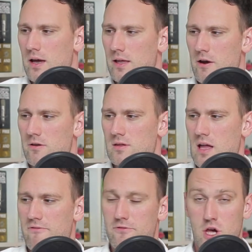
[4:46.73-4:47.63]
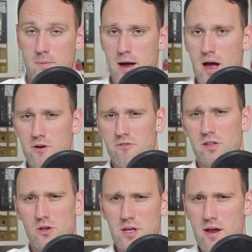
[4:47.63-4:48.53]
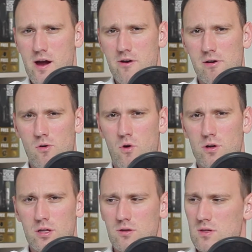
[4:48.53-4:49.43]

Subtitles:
and other stuff, check my other video that I recorded to